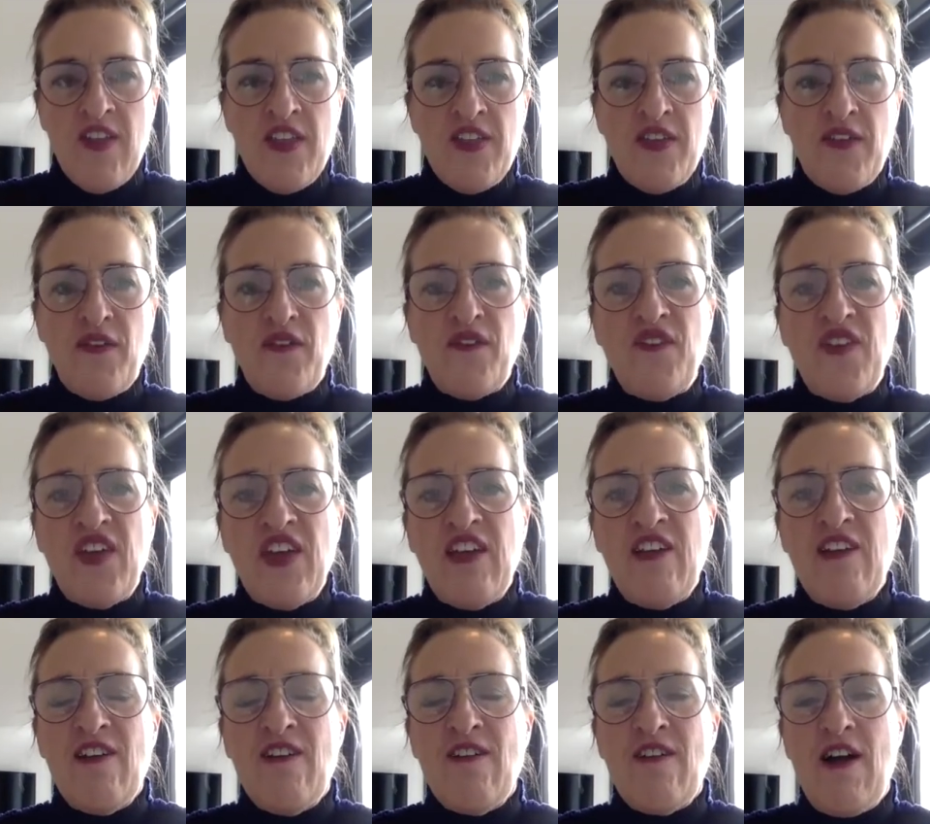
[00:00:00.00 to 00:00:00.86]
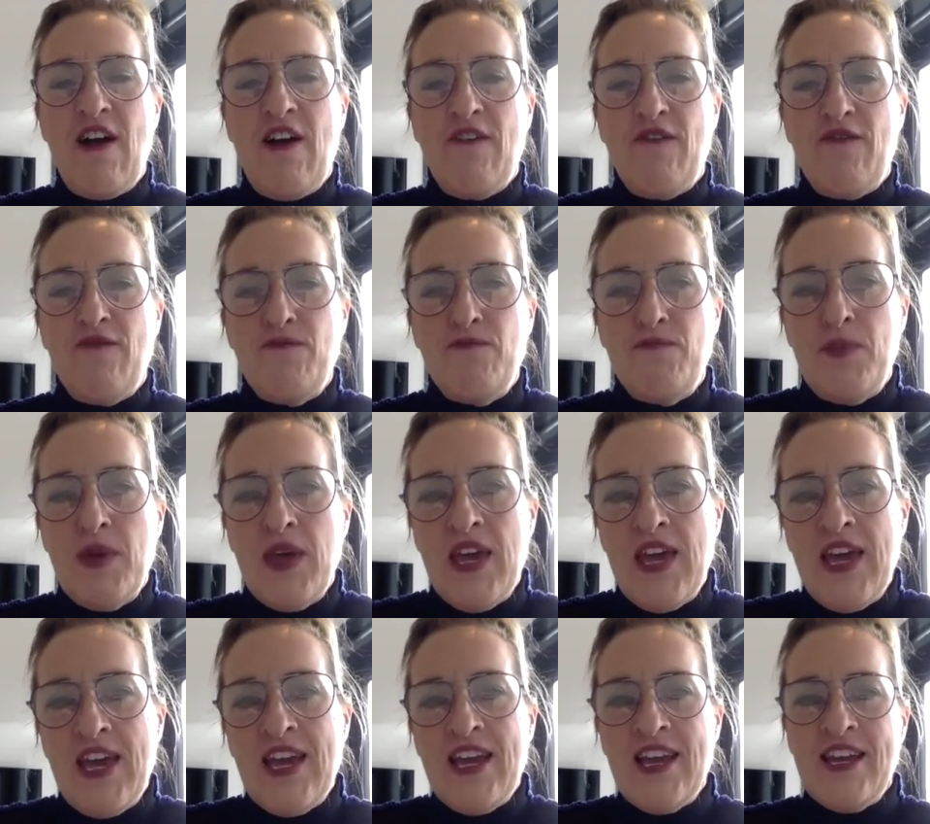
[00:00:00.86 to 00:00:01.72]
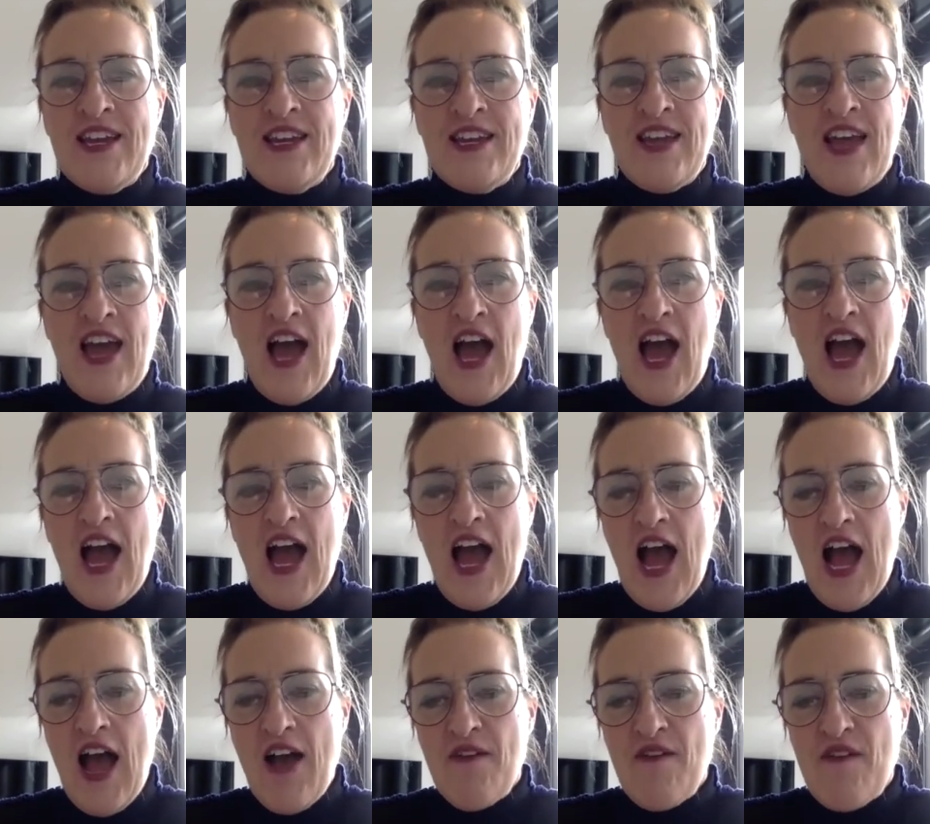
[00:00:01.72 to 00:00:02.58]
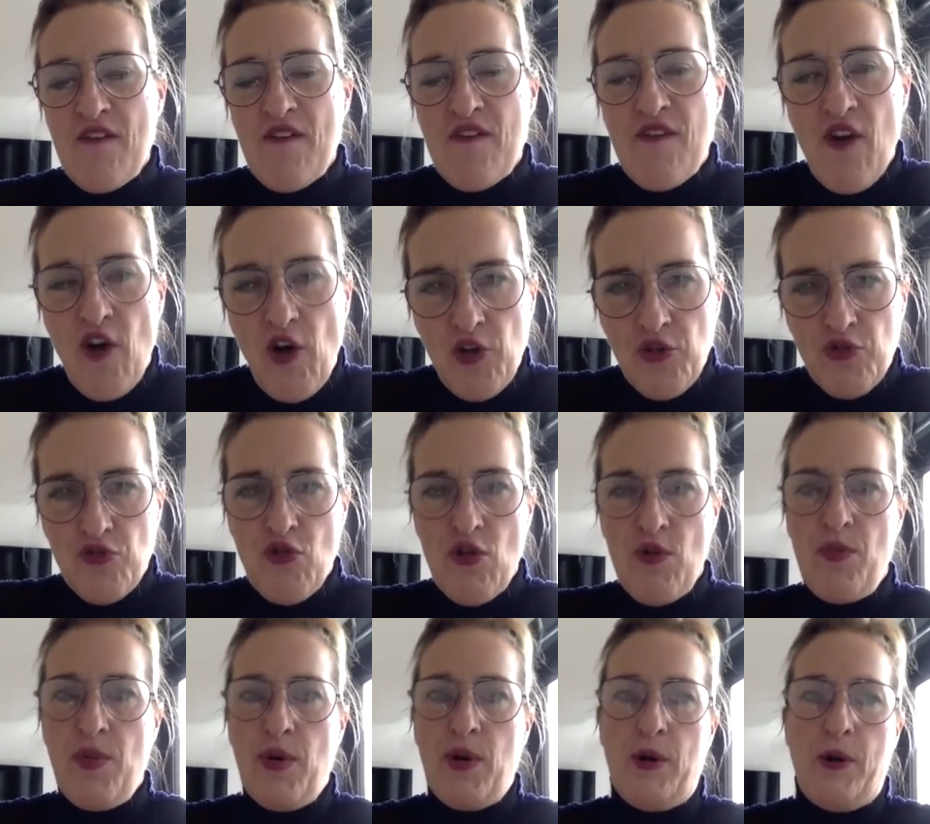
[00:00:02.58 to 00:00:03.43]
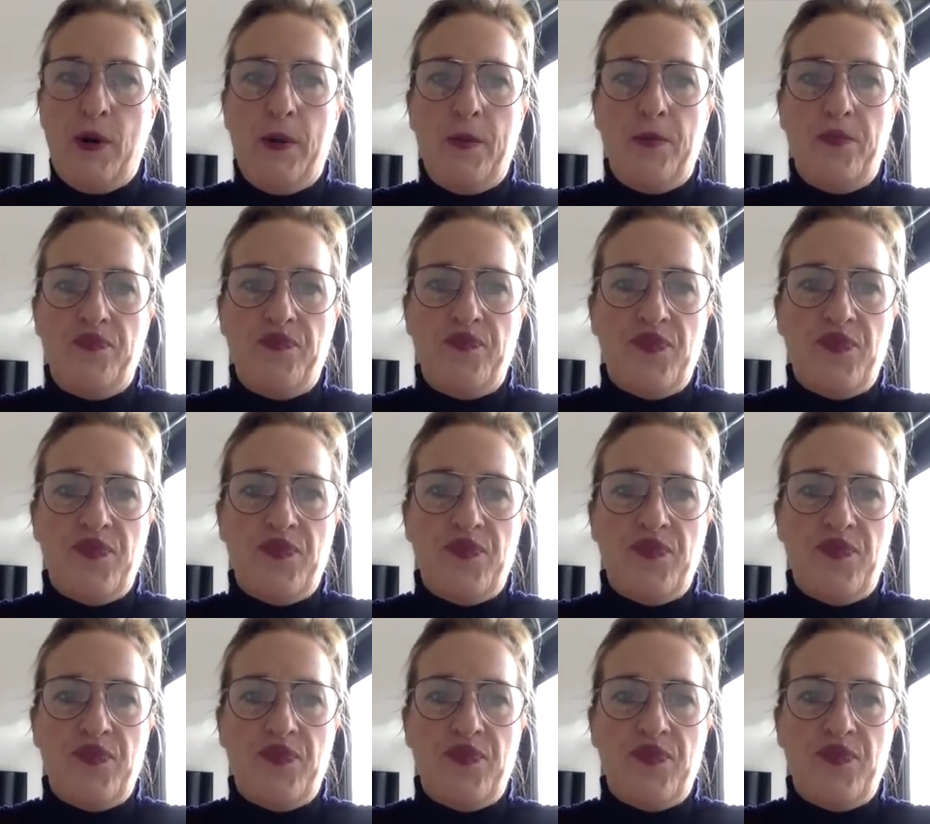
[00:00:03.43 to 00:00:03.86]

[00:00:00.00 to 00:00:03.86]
the fear of being vulnerable.